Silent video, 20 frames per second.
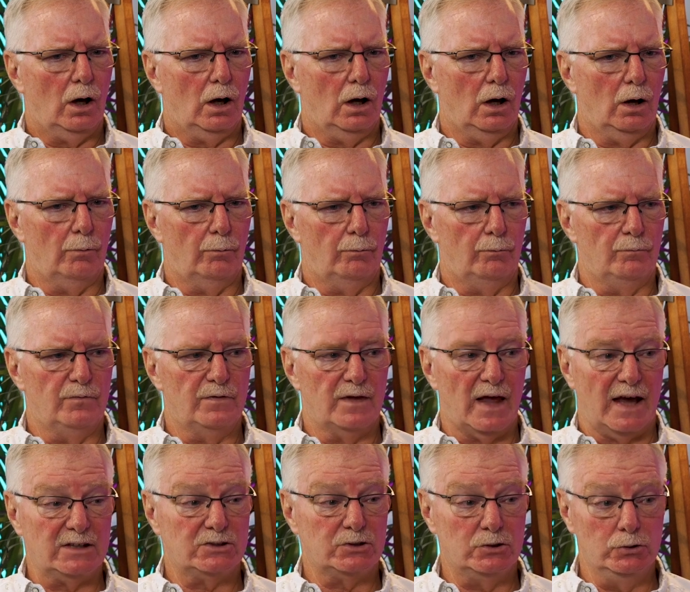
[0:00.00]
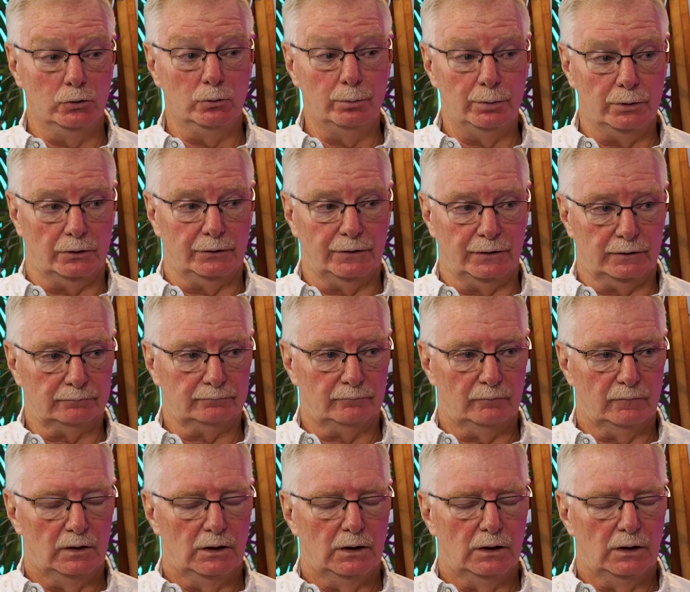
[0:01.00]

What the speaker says: a nice new building.